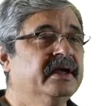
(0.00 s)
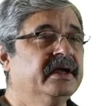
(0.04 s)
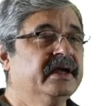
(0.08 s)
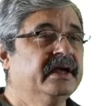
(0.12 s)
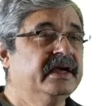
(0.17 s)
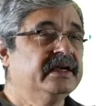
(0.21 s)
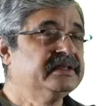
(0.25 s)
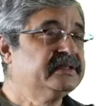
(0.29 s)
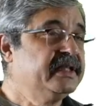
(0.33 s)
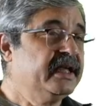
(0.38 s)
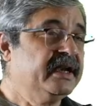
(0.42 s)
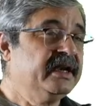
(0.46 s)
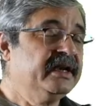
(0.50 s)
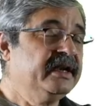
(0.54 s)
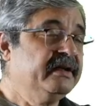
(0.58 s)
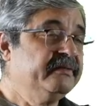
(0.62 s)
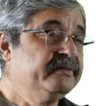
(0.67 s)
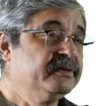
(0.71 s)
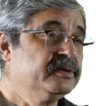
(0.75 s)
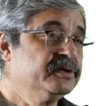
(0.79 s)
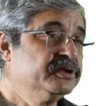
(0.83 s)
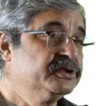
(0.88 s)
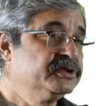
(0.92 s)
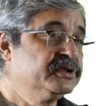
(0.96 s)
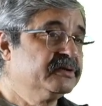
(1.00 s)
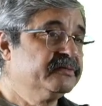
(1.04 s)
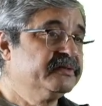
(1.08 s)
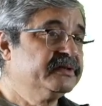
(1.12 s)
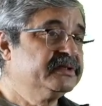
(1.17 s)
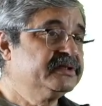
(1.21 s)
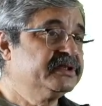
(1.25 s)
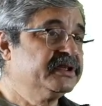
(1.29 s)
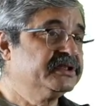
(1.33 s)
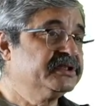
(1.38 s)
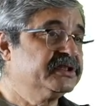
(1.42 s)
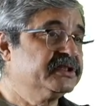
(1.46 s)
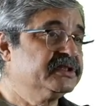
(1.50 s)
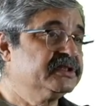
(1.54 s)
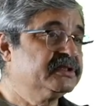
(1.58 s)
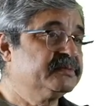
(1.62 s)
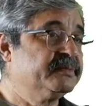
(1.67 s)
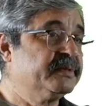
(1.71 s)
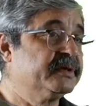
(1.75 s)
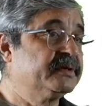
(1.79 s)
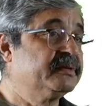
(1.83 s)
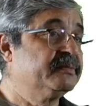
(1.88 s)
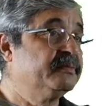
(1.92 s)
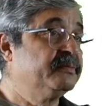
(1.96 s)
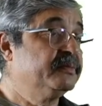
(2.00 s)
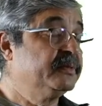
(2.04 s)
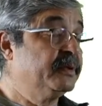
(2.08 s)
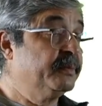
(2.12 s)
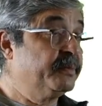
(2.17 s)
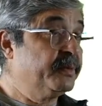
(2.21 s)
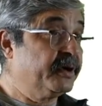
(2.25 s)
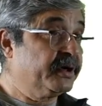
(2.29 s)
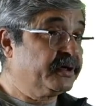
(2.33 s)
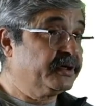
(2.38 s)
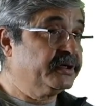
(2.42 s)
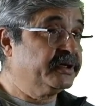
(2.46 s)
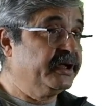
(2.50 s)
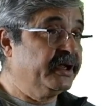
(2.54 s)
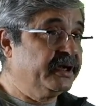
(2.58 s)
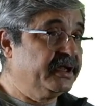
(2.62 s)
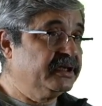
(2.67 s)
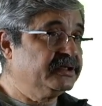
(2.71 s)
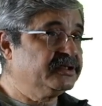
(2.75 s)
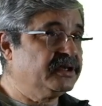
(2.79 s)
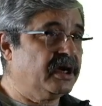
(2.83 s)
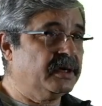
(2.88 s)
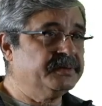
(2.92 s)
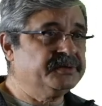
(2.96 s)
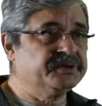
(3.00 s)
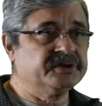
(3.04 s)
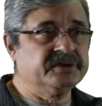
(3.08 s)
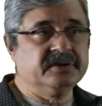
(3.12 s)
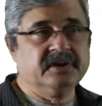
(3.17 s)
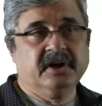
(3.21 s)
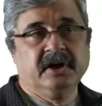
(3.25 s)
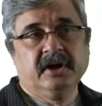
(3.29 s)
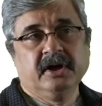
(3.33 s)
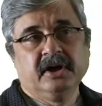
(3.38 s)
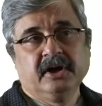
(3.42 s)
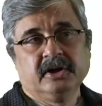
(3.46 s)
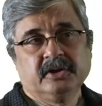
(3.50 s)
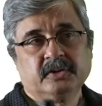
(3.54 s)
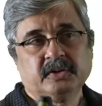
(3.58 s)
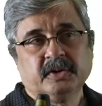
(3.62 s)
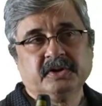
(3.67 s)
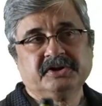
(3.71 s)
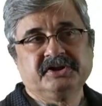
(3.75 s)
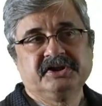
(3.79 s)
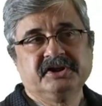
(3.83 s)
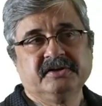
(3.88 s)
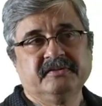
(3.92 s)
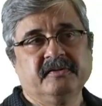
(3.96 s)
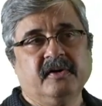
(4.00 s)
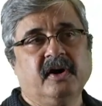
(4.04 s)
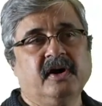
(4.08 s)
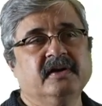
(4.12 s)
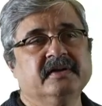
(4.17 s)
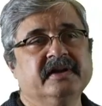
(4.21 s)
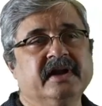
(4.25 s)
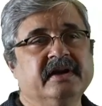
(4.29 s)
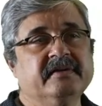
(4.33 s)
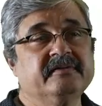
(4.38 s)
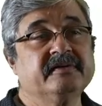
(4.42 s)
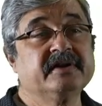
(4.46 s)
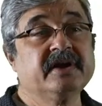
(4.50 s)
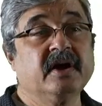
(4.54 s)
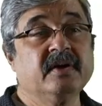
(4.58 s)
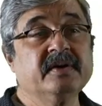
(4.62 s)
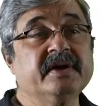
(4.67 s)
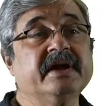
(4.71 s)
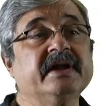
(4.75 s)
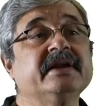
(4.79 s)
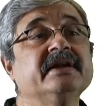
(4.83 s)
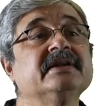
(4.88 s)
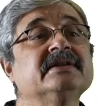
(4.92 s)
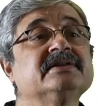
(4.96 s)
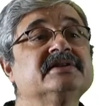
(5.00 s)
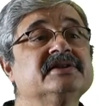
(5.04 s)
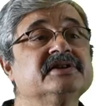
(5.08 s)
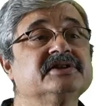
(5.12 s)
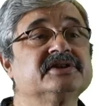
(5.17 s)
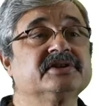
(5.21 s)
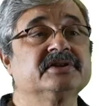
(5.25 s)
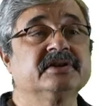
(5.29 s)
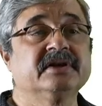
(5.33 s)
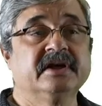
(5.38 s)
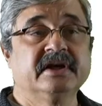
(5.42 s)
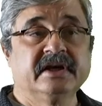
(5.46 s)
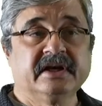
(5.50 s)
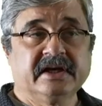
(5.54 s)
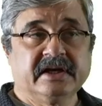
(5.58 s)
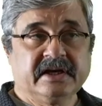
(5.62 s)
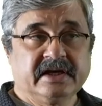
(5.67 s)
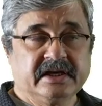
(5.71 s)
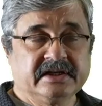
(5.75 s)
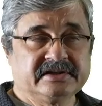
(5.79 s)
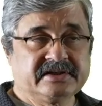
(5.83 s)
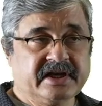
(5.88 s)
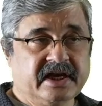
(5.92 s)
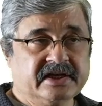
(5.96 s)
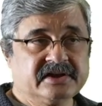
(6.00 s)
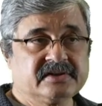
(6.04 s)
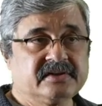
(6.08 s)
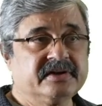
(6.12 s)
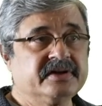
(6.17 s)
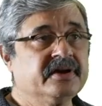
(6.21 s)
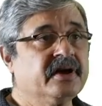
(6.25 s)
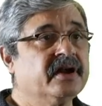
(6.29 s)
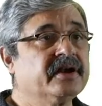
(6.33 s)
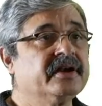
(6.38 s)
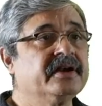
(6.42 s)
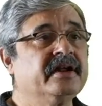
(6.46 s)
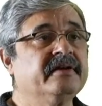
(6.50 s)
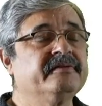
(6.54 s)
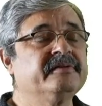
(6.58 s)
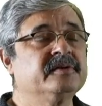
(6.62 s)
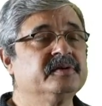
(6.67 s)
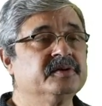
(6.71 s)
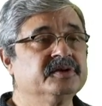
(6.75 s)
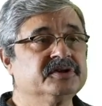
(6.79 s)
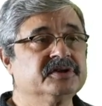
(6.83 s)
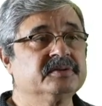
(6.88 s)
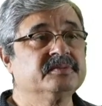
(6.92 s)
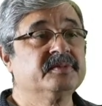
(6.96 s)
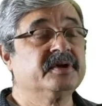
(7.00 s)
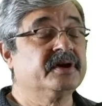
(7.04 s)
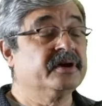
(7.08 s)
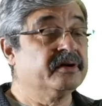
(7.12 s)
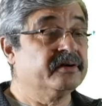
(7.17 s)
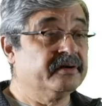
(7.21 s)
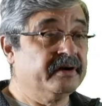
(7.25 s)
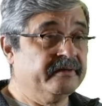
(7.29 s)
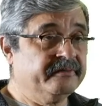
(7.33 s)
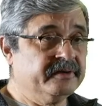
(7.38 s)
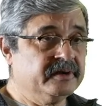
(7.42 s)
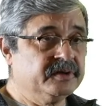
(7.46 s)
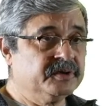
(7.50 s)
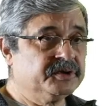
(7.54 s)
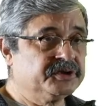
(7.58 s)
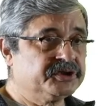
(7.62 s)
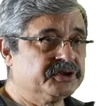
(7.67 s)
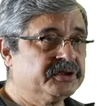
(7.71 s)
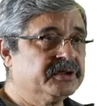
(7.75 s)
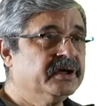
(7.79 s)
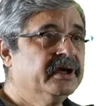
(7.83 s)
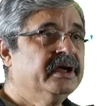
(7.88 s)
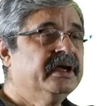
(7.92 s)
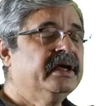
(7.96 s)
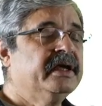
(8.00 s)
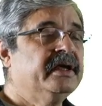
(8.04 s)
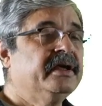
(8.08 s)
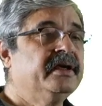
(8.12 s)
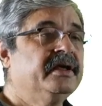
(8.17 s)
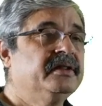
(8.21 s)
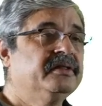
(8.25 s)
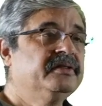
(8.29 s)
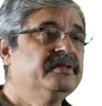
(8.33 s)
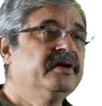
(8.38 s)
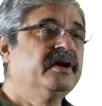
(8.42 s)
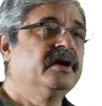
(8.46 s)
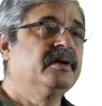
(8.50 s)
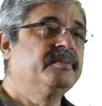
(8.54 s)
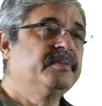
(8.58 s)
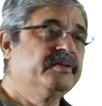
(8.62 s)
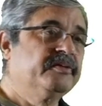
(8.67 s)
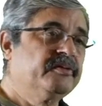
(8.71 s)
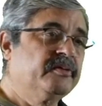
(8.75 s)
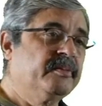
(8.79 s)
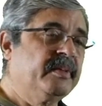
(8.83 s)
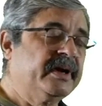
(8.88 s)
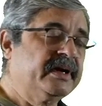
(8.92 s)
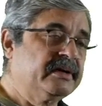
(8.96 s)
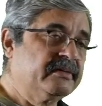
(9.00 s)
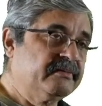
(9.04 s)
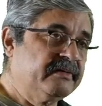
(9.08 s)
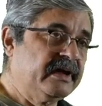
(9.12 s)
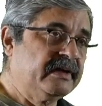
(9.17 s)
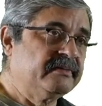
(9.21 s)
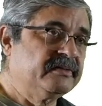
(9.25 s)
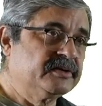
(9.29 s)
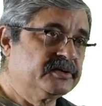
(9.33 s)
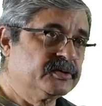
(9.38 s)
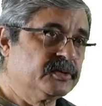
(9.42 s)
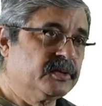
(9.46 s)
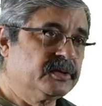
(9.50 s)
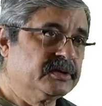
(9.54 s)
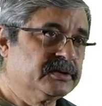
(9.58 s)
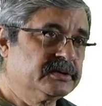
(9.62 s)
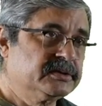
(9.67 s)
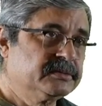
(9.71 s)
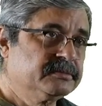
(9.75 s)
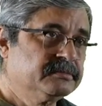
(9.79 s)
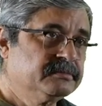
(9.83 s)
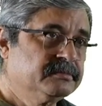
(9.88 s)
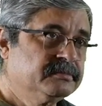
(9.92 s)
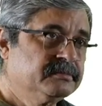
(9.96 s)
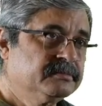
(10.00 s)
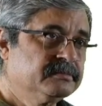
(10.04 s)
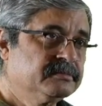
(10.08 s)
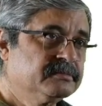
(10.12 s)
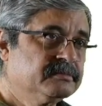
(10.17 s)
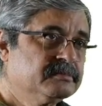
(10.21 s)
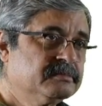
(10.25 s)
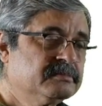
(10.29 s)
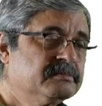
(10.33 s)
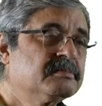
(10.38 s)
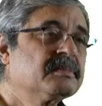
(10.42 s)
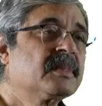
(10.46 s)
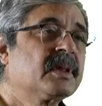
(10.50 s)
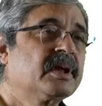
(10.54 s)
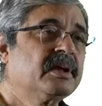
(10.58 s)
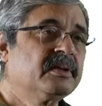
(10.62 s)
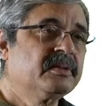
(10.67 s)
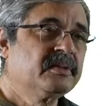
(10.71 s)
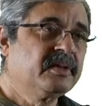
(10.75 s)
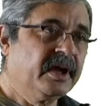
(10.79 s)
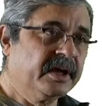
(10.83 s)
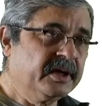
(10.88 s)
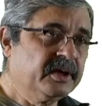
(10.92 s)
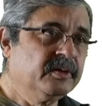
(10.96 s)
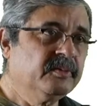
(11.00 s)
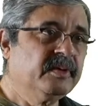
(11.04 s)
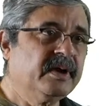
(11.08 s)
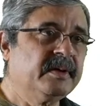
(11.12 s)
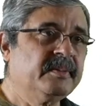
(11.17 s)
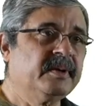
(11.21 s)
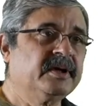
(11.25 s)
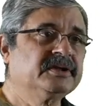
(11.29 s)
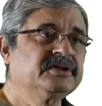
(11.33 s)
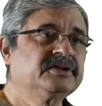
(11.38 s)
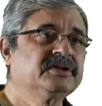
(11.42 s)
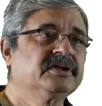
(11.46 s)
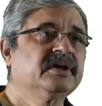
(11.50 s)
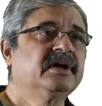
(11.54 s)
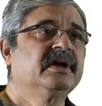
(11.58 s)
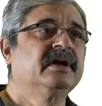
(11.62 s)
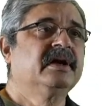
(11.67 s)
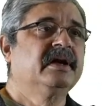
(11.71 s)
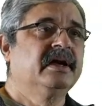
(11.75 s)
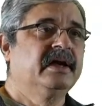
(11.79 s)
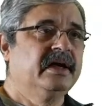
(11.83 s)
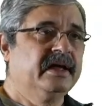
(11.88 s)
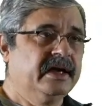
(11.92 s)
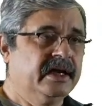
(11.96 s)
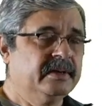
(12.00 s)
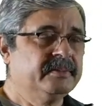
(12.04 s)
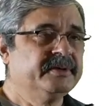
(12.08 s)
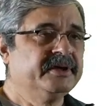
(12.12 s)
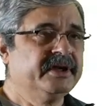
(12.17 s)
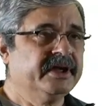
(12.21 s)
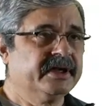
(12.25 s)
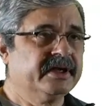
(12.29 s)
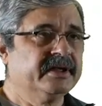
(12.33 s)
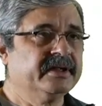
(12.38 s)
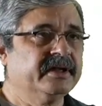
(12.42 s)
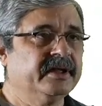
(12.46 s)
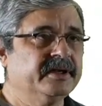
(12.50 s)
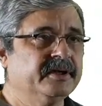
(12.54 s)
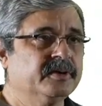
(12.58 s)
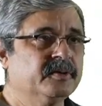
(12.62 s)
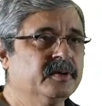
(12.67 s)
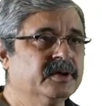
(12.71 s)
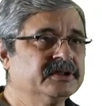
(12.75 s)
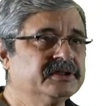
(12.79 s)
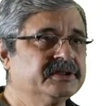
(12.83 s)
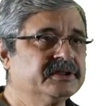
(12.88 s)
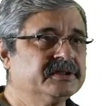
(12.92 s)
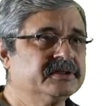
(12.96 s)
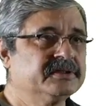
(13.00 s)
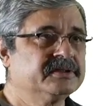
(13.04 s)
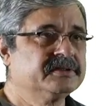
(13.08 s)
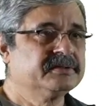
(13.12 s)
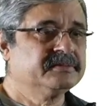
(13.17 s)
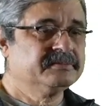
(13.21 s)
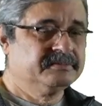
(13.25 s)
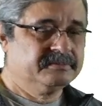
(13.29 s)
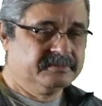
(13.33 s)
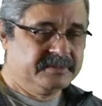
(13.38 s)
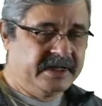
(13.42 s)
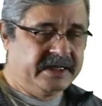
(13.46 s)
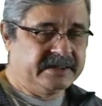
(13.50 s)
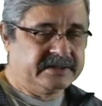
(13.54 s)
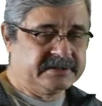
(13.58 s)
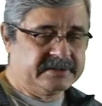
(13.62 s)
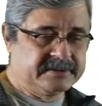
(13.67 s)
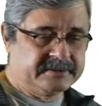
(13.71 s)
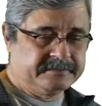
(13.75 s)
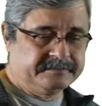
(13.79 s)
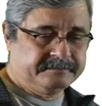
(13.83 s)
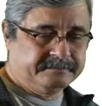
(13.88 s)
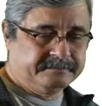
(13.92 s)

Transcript: Is that an evolution of incisions? But the percutaneous option to achieve all that without any incision is actually not an evolution, but a revolution in therapy for mitral valve disorders. Thank you very much, and I'll be taking any questions. Thanks.